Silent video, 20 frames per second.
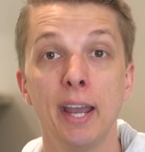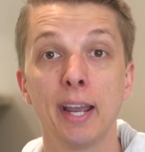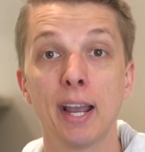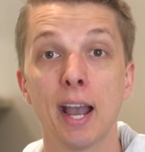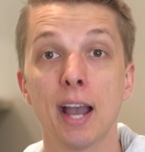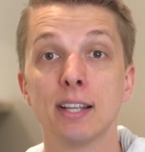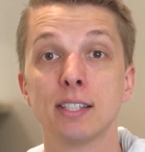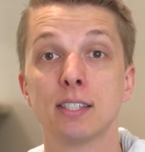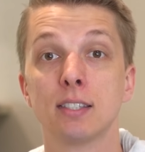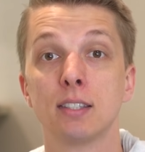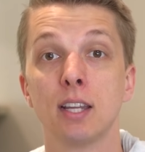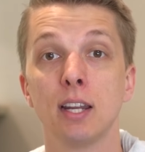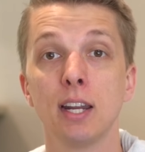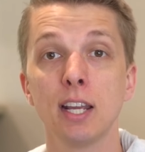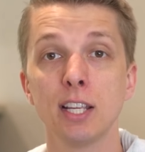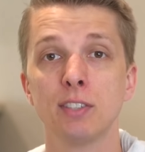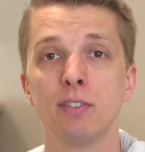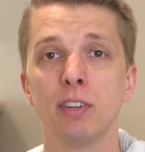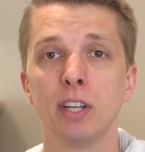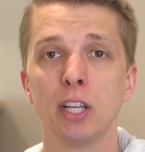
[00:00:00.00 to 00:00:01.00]
Hey guys,
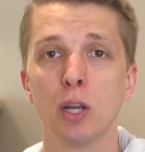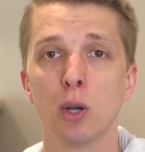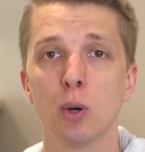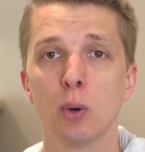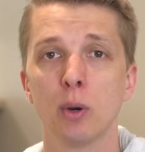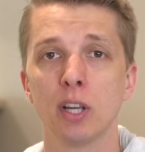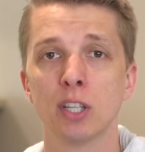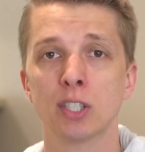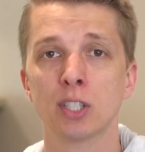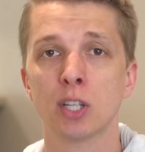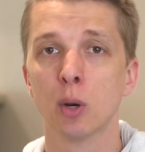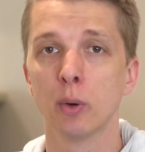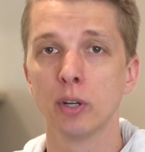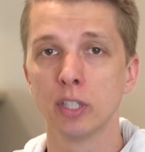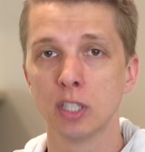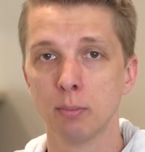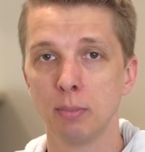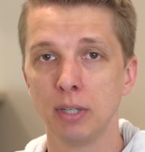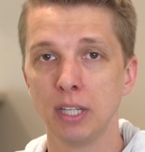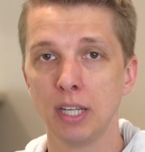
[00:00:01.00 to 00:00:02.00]
today's video is going
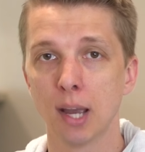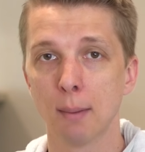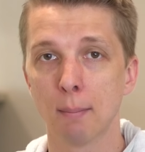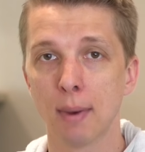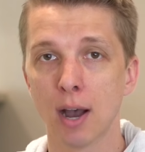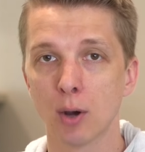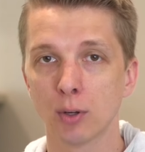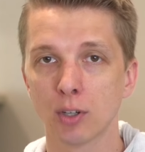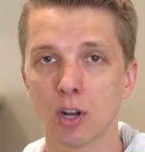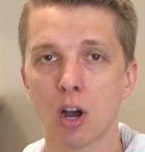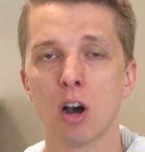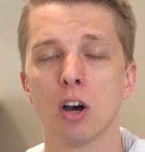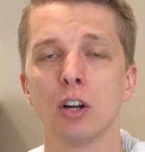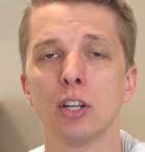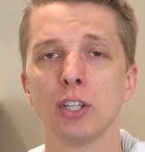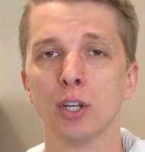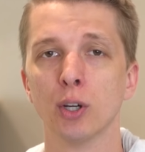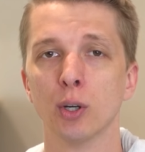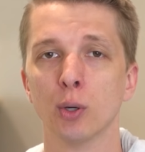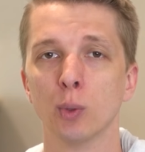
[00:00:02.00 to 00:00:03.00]
to be about
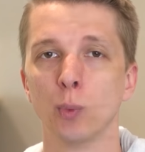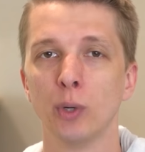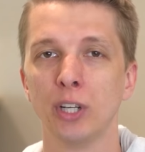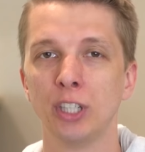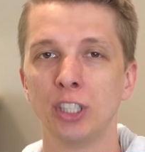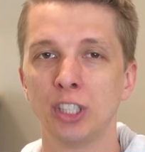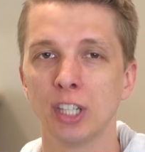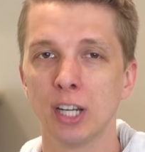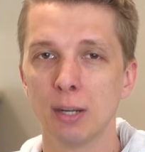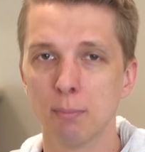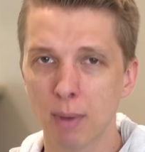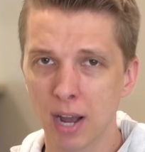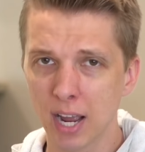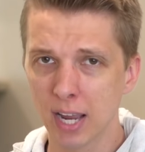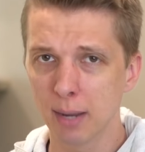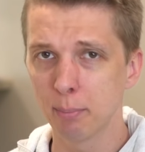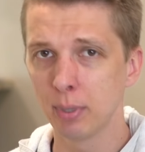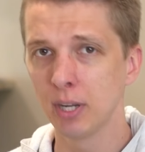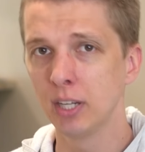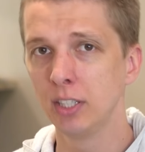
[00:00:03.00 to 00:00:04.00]
audio, which in my
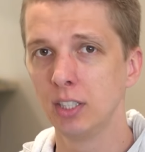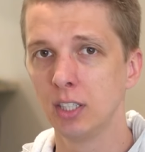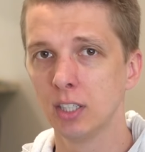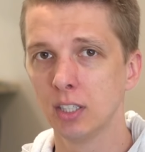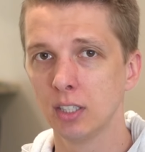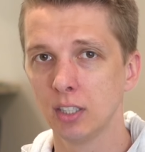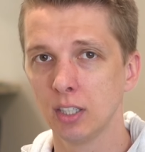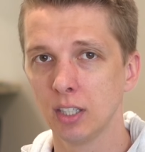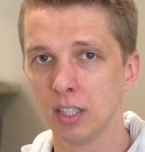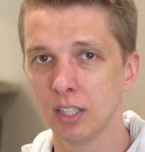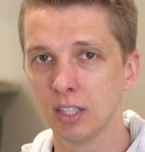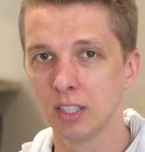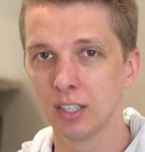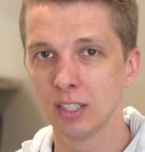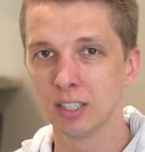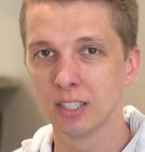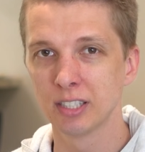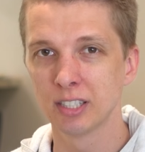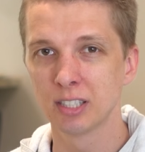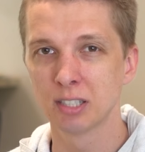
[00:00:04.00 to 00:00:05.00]
opinion
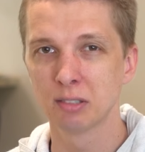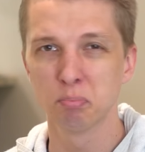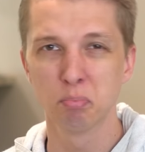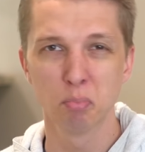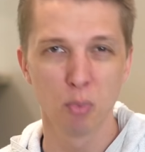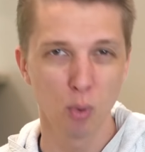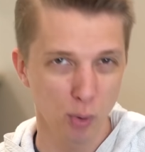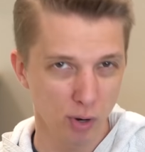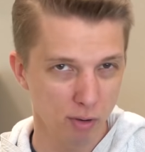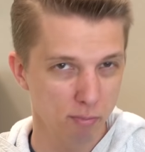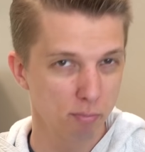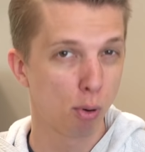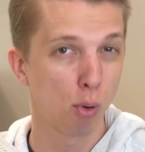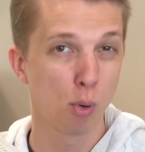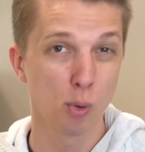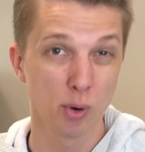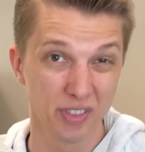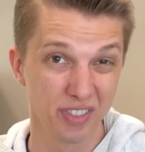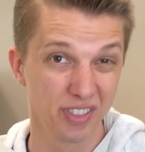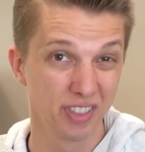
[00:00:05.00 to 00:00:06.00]
is more
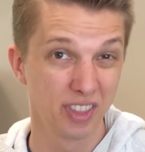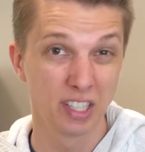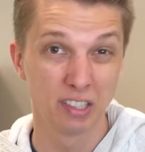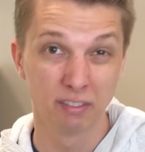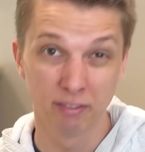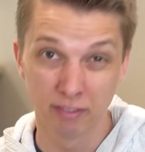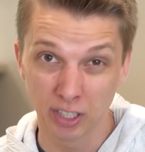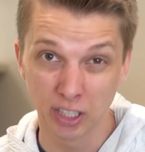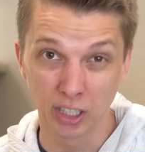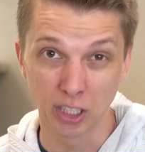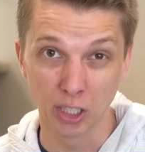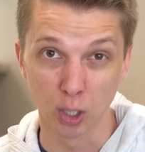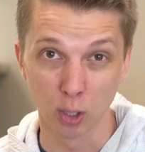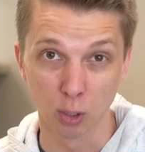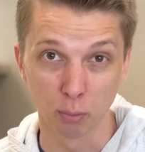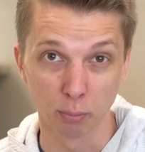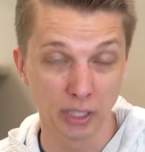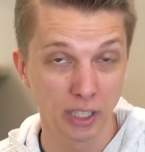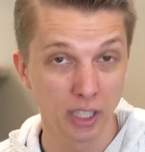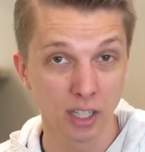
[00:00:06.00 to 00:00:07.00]
important than
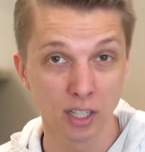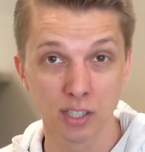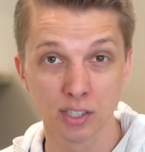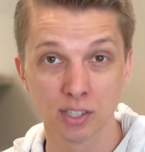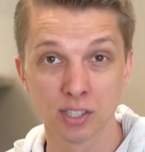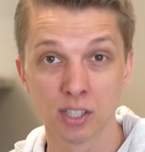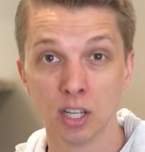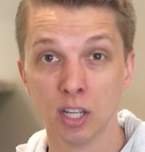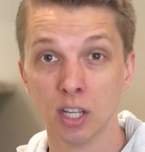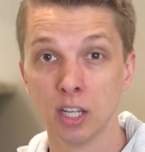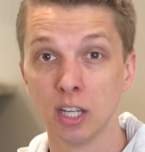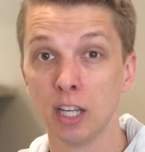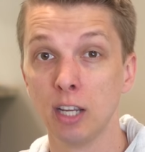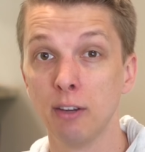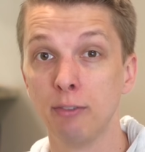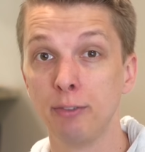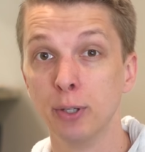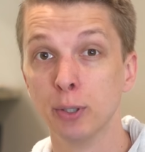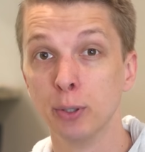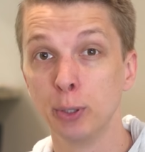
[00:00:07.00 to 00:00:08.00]
video, because
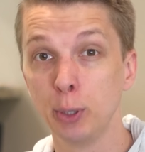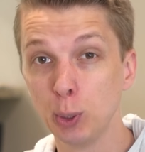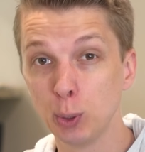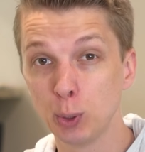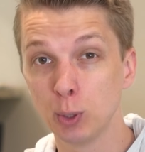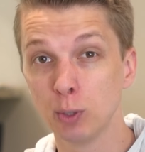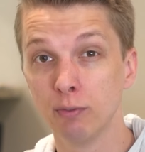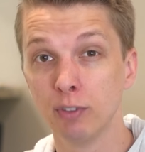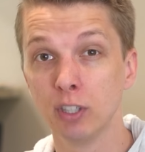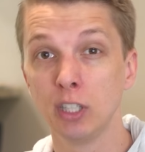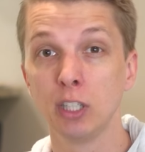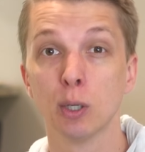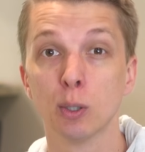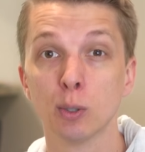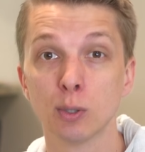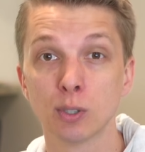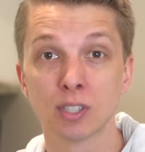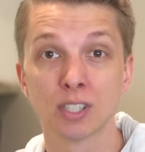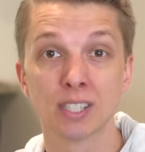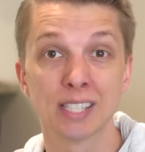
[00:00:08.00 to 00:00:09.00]
if your YouTube
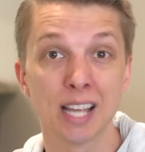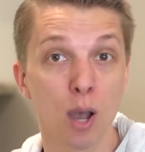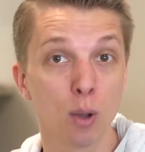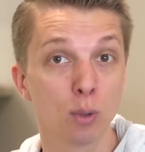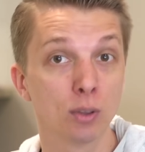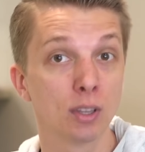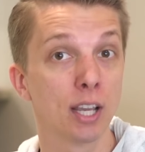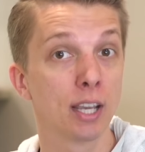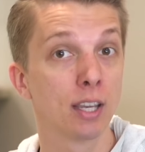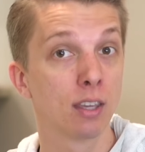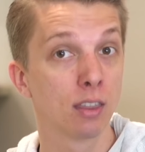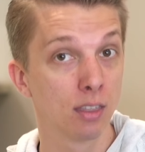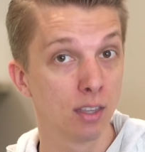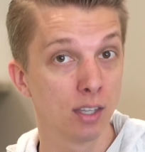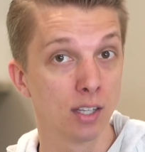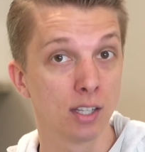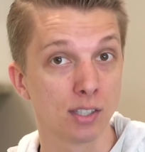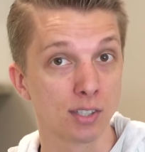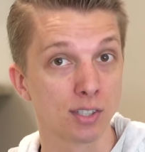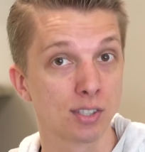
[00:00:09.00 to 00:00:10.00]
videos sound like
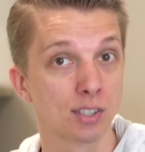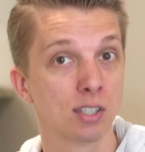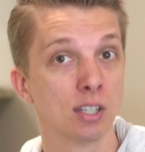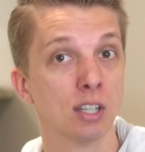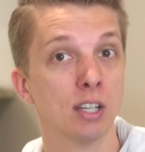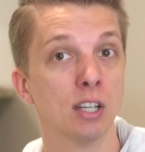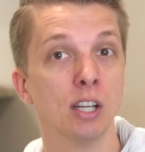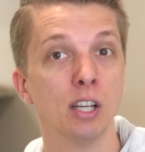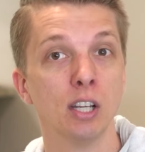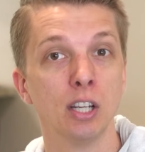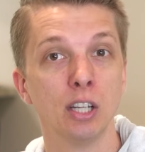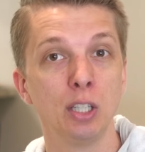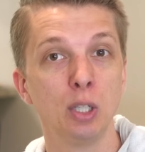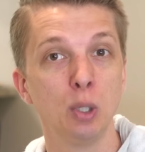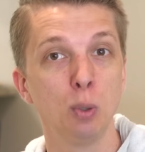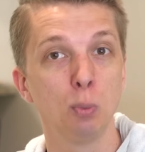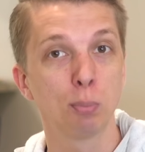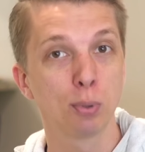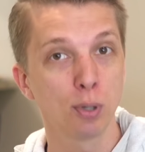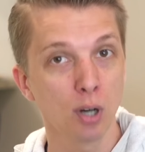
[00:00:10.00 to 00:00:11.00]
this,
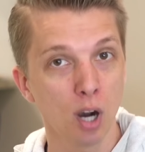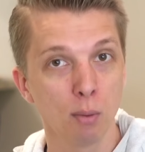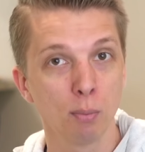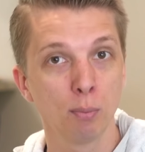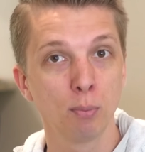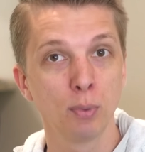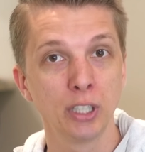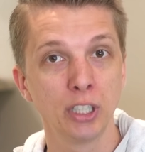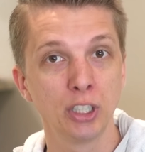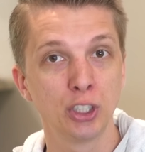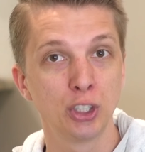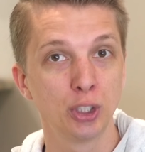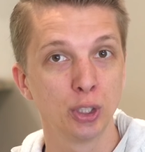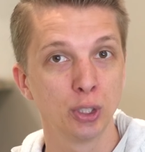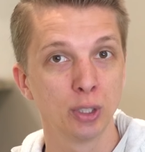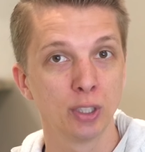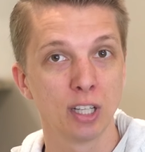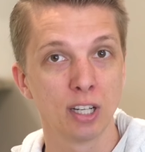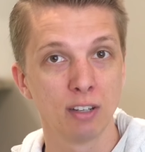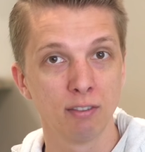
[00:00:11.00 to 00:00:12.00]
you probably
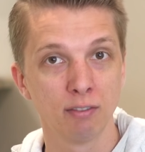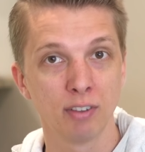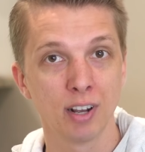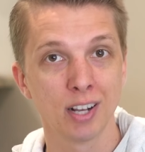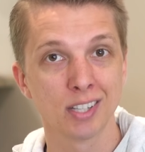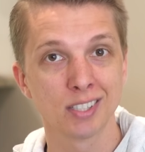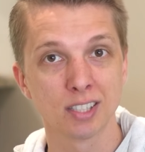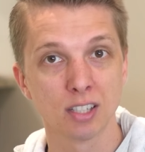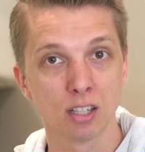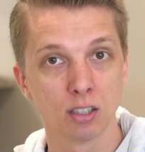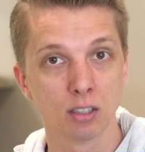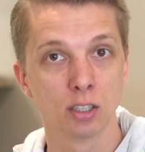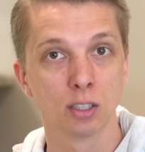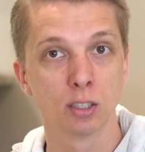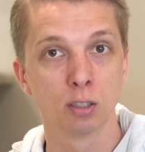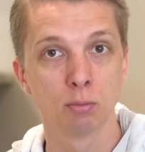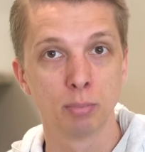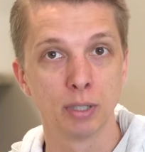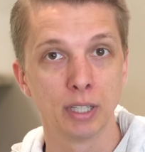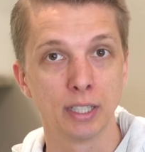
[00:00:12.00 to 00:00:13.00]
should invest a
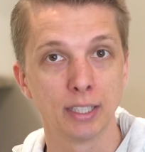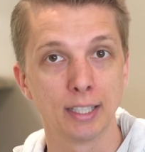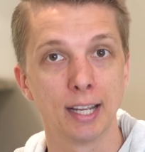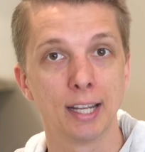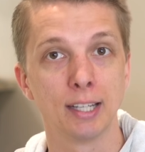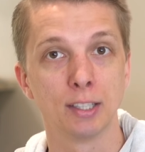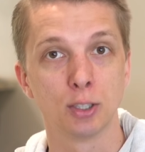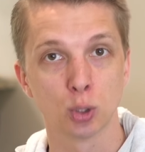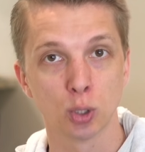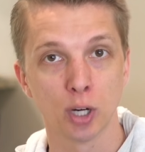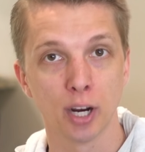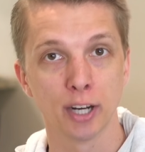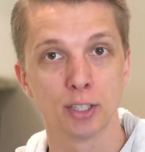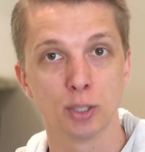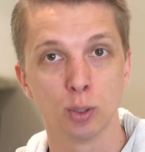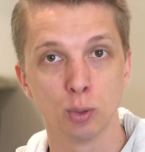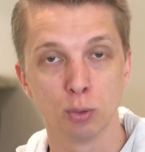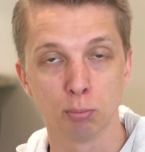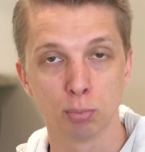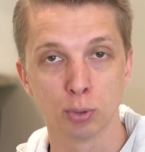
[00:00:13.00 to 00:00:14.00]
little bit and try
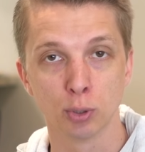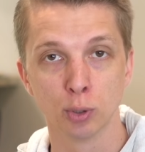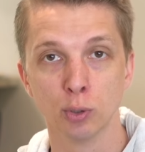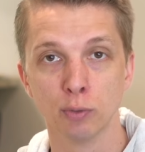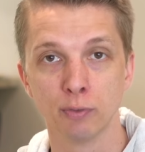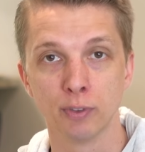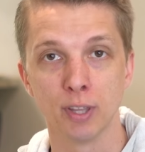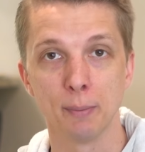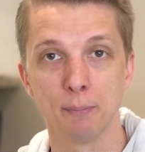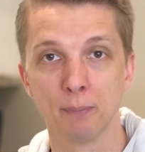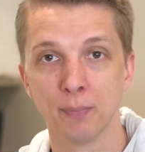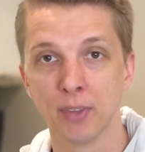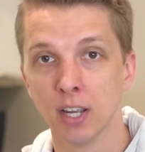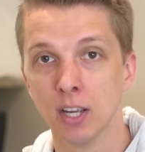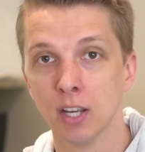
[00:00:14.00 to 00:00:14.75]
to improve them.